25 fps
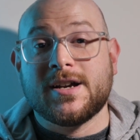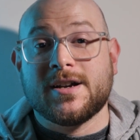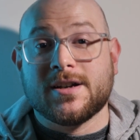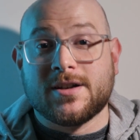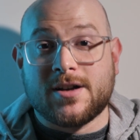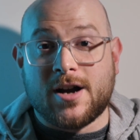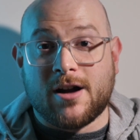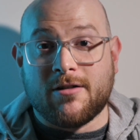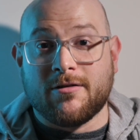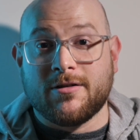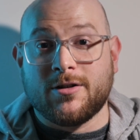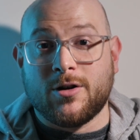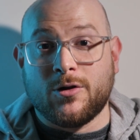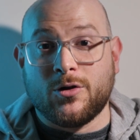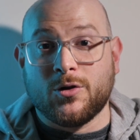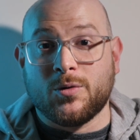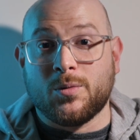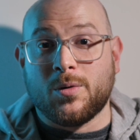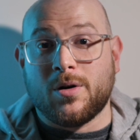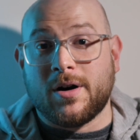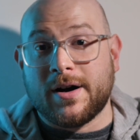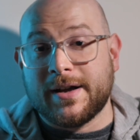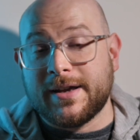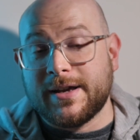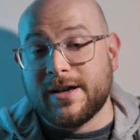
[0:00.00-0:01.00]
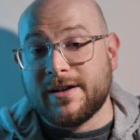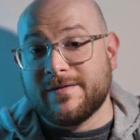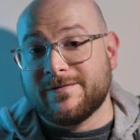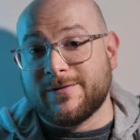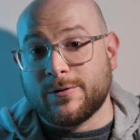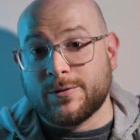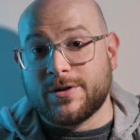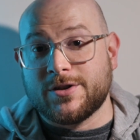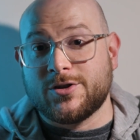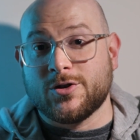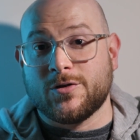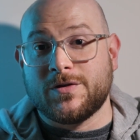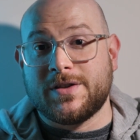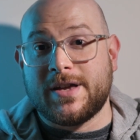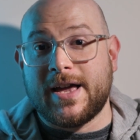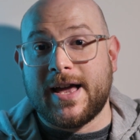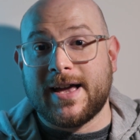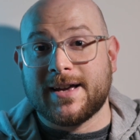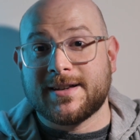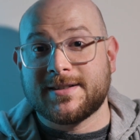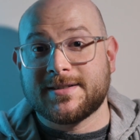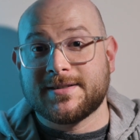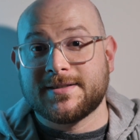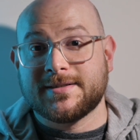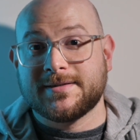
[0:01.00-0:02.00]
Current on the Y, voltage on the X.